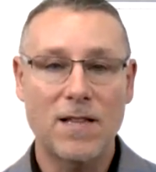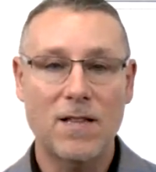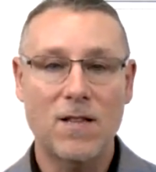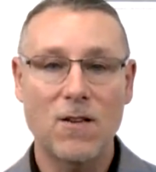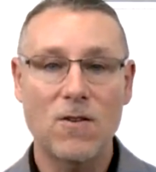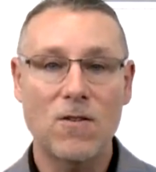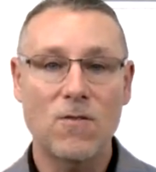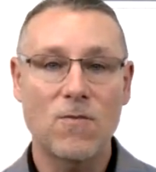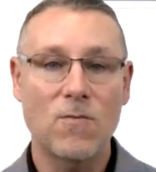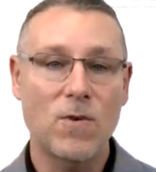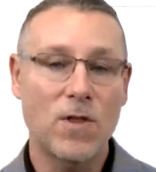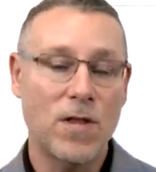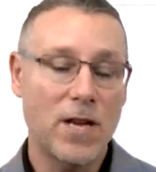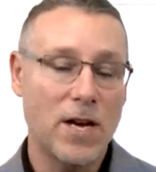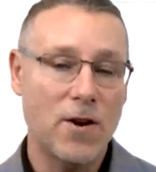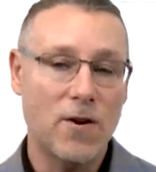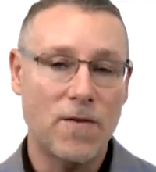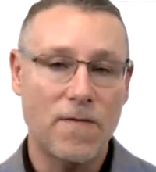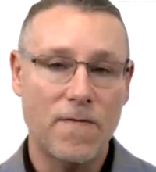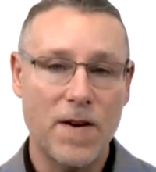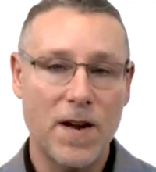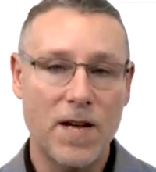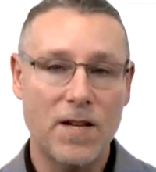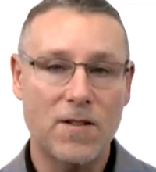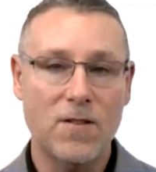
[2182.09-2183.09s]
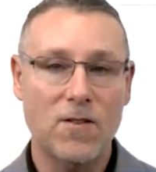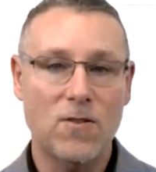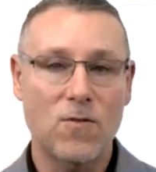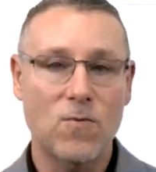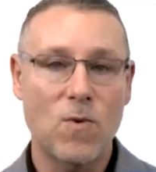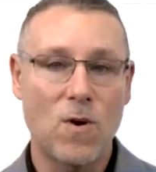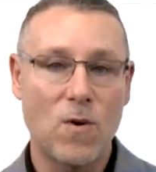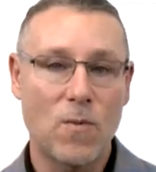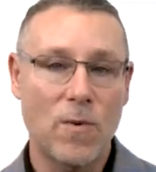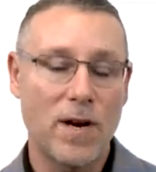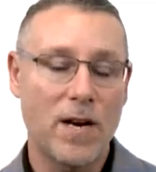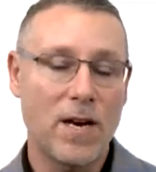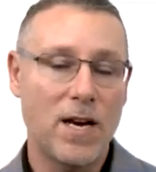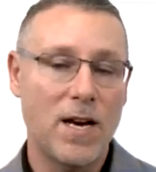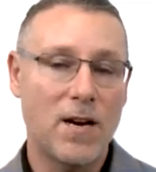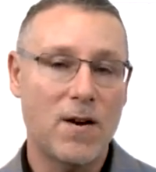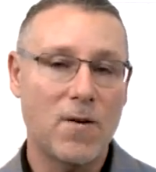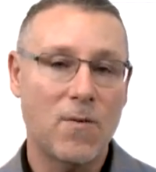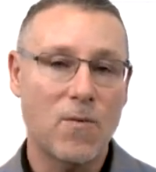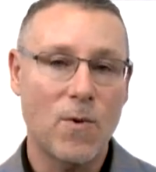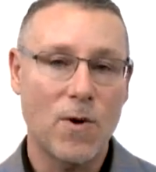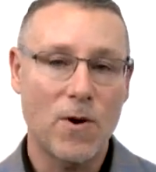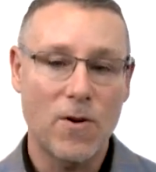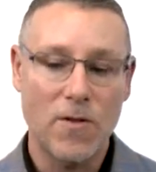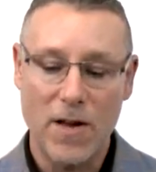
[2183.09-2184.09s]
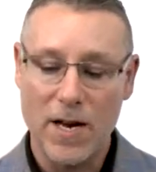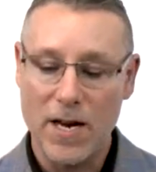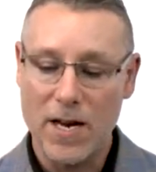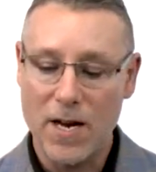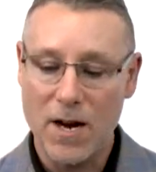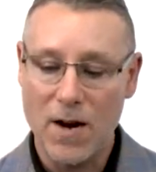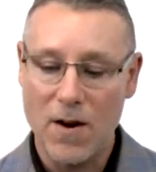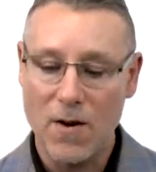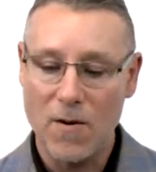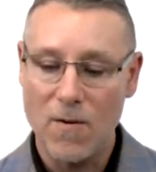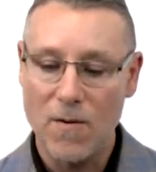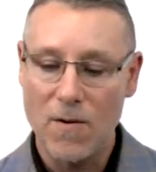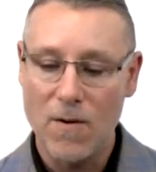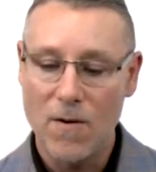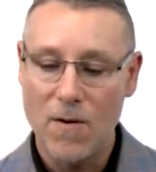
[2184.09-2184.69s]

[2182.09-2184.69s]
the interface is what we need and where they go?